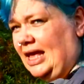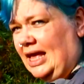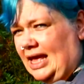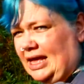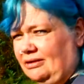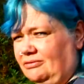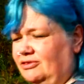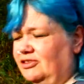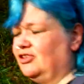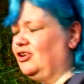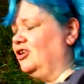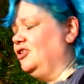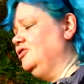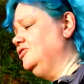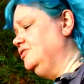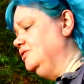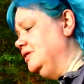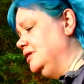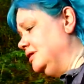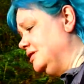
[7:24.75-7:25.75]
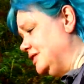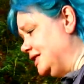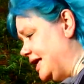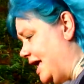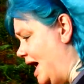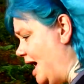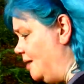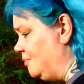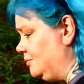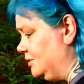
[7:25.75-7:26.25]
He returned to
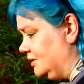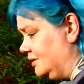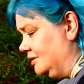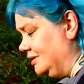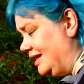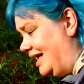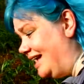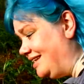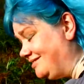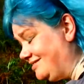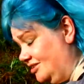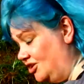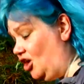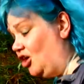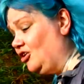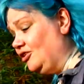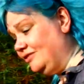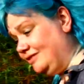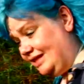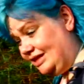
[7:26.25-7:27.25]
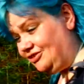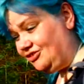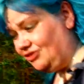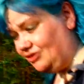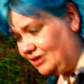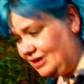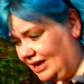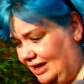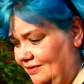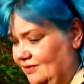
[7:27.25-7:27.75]
Campbellton as an art
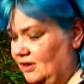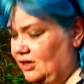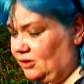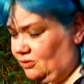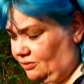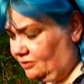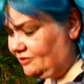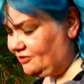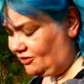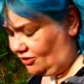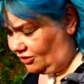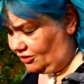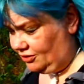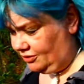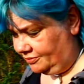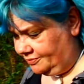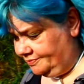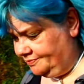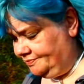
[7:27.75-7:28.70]
teacher at the local school,